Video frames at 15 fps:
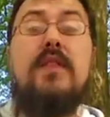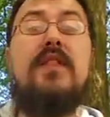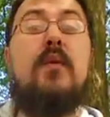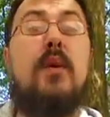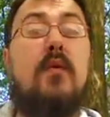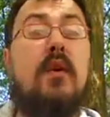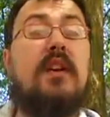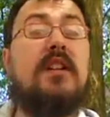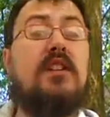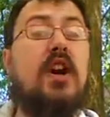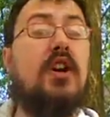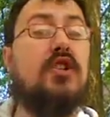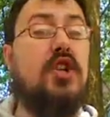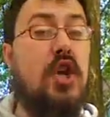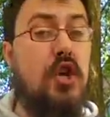that we wanted to
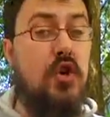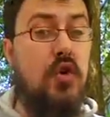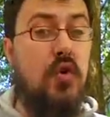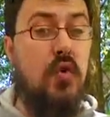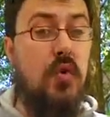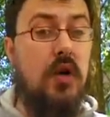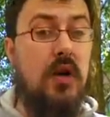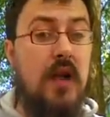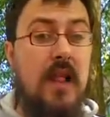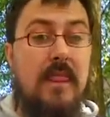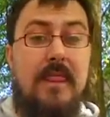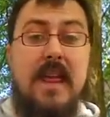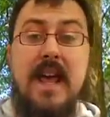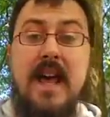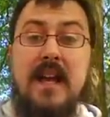talk to,
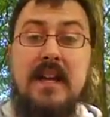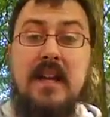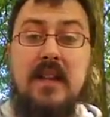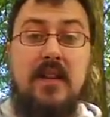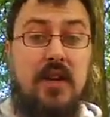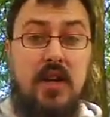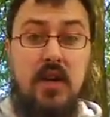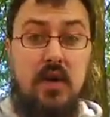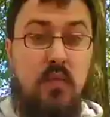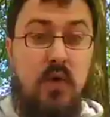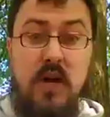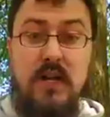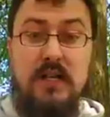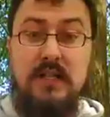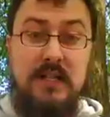than there
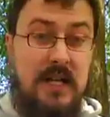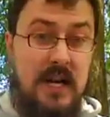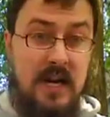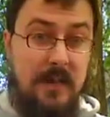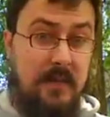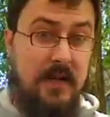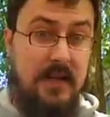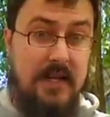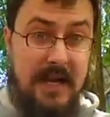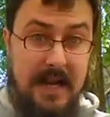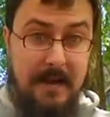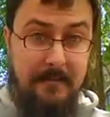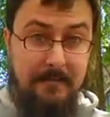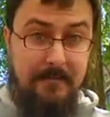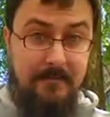was time in the
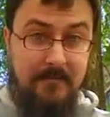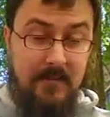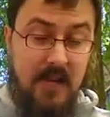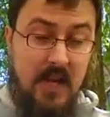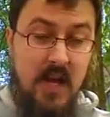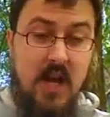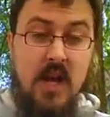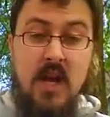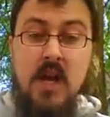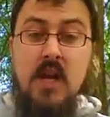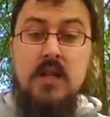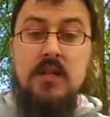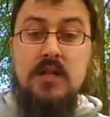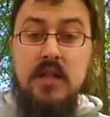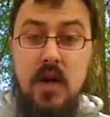day.
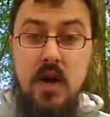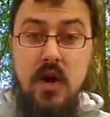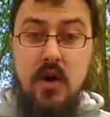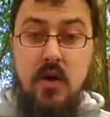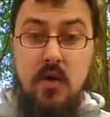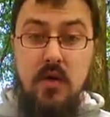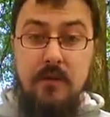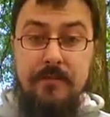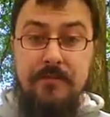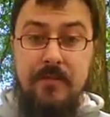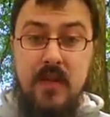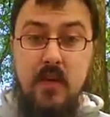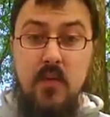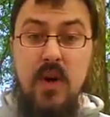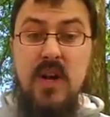So,
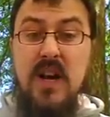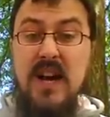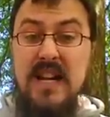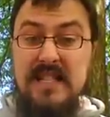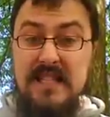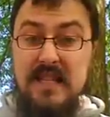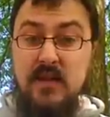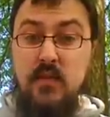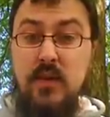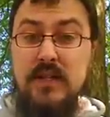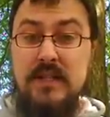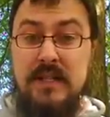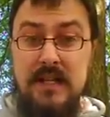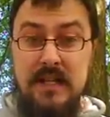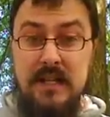what I did
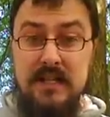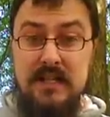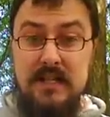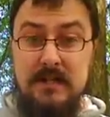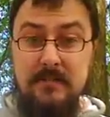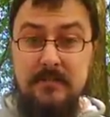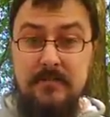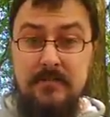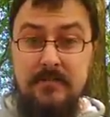was this.